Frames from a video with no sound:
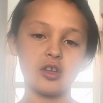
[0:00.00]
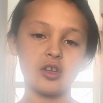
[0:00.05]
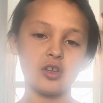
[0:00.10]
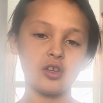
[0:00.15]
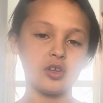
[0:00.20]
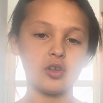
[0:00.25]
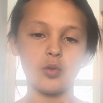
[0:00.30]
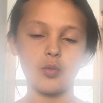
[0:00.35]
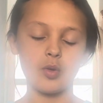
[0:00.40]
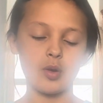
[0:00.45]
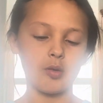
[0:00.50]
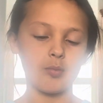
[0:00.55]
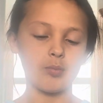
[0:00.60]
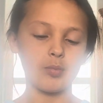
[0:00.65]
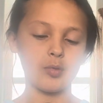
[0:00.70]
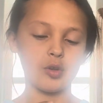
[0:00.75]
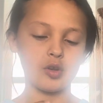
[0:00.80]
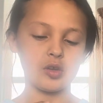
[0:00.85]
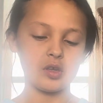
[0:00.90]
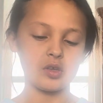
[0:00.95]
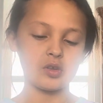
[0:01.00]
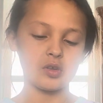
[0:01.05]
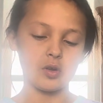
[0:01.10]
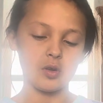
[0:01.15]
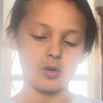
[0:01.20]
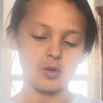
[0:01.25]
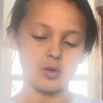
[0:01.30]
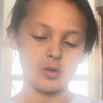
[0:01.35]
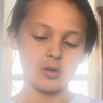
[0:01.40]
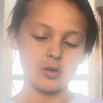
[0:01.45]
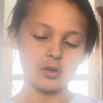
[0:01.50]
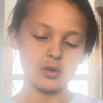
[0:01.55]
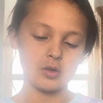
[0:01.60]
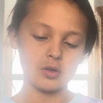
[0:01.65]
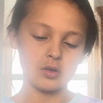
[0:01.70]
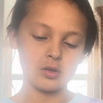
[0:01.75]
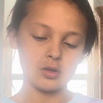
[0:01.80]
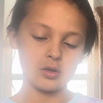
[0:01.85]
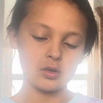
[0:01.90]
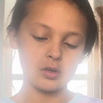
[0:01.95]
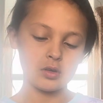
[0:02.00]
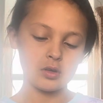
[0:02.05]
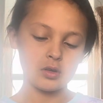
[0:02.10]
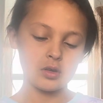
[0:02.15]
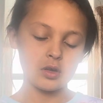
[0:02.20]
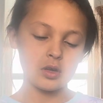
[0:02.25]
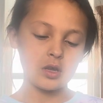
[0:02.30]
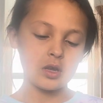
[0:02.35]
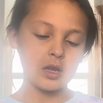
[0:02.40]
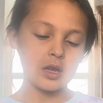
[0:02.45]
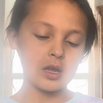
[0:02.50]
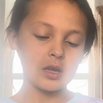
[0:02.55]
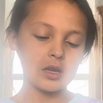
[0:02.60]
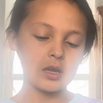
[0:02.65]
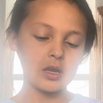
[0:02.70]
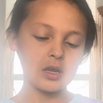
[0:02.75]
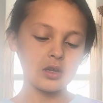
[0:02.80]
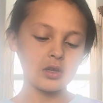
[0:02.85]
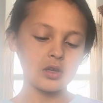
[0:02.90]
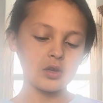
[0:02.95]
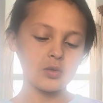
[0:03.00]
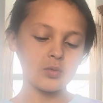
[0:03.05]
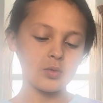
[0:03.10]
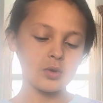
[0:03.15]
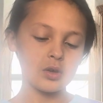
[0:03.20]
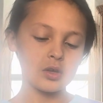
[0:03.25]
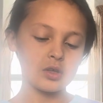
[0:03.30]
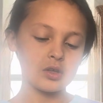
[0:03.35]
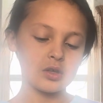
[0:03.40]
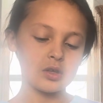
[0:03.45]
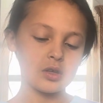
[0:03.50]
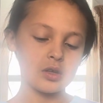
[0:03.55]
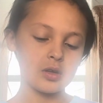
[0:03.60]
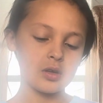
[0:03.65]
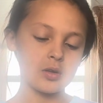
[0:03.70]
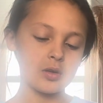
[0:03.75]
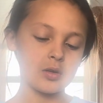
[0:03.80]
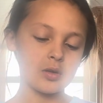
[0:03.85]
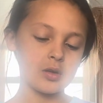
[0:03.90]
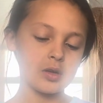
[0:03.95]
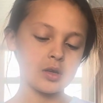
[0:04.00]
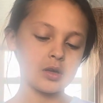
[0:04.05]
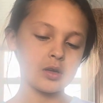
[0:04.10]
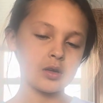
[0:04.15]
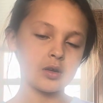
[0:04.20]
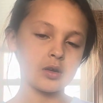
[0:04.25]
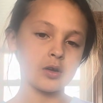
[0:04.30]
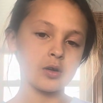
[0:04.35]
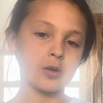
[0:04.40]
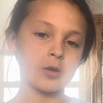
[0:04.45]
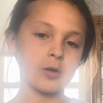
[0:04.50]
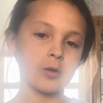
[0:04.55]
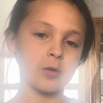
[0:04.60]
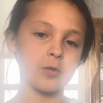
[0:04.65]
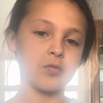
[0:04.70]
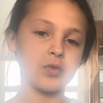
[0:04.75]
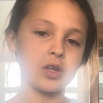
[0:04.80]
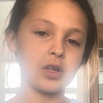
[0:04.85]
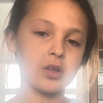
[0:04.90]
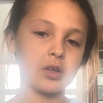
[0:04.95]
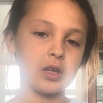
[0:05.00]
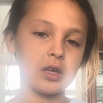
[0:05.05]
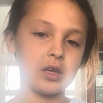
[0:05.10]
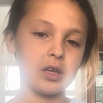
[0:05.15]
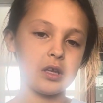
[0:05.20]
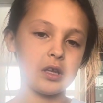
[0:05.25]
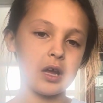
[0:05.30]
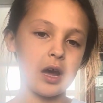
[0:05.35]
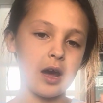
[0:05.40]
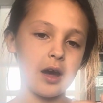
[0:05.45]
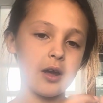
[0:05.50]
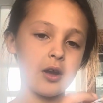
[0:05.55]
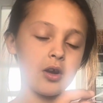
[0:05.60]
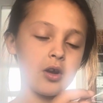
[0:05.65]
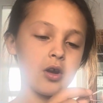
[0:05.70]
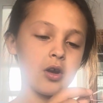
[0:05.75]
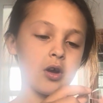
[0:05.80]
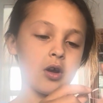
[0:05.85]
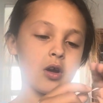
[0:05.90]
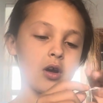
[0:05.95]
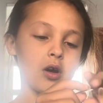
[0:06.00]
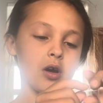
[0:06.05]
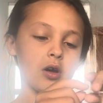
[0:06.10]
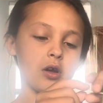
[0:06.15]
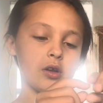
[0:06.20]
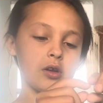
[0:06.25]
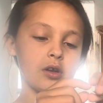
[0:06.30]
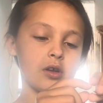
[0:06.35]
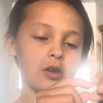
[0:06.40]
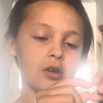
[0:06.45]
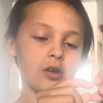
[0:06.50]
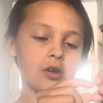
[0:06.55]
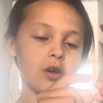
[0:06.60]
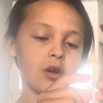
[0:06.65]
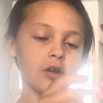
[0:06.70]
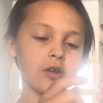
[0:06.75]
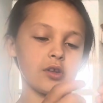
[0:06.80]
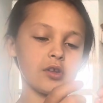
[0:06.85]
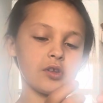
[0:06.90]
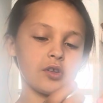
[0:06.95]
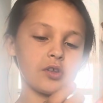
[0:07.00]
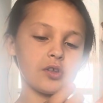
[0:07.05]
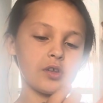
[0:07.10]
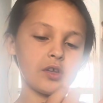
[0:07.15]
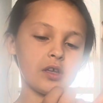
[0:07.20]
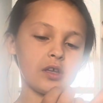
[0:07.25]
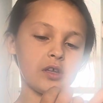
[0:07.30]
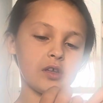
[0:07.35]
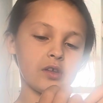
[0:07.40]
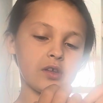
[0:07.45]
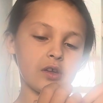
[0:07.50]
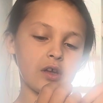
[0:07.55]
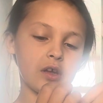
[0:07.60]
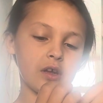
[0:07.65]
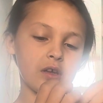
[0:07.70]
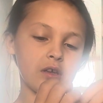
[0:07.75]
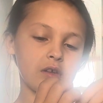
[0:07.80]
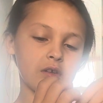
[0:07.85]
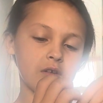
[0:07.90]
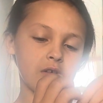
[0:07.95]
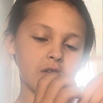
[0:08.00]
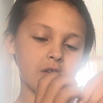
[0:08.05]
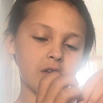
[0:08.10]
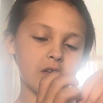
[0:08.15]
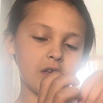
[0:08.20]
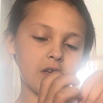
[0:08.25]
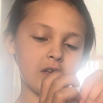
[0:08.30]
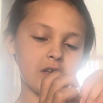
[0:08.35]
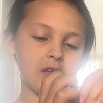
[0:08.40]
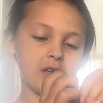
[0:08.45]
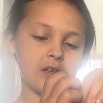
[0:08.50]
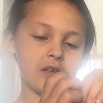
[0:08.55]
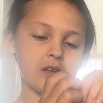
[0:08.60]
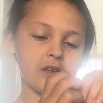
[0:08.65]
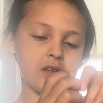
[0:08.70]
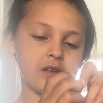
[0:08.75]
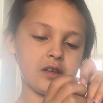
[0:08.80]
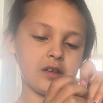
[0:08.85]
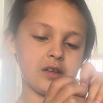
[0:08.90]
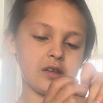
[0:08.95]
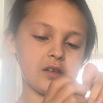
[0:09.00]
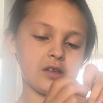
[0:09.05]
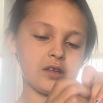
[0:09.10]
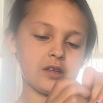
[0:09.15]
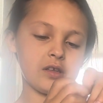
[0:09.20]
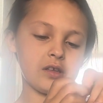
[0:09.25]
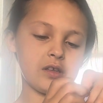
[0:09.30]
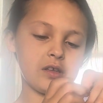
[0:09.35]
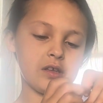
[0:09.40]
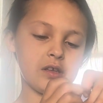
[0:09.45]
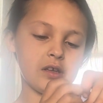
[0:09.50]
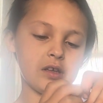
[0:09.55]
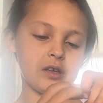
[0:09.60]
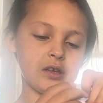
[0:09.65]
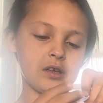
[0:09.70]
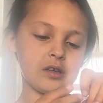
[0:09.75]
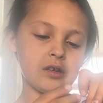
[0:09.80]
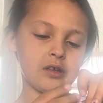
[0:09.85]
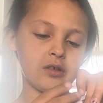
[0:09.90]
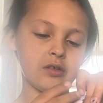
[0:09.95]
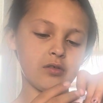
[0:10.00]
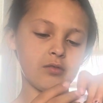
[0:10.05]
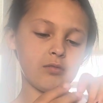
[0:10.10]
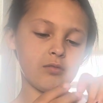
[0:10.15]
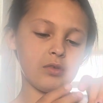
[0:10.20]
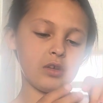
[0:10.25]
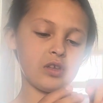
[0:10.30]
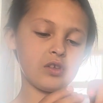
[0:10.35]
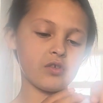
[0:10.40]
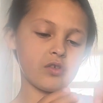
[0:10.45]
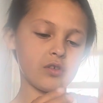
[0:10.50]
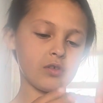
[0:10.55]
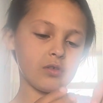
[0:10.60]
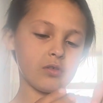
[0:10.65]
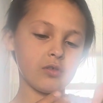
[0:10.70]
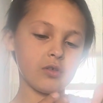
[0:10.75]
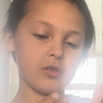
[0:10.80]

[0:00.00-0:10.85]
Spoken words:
You don't want to put this on. And then you want to curve it like that on the non-sticky side so then it doesn't stick to each other.